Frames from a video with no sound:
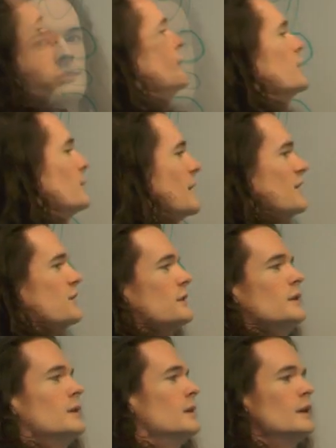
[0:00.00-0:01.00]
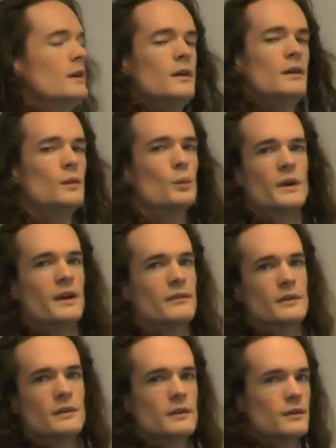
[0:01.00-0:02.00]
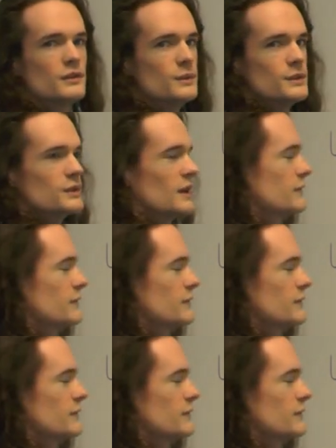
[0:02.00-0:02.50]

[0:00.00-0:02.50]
The rest, whatever, do what you